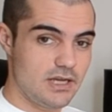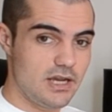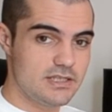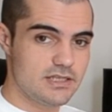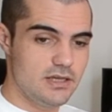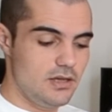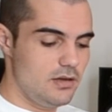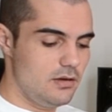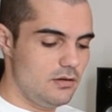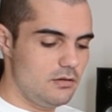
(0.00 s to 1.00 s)
guys.
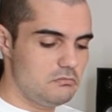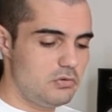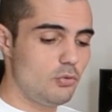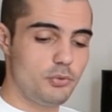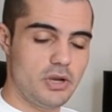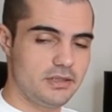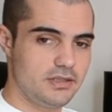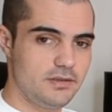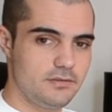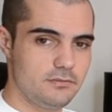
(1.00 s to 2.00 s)
Hope you
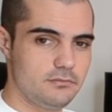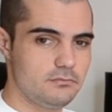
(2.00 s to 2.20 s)
liked it.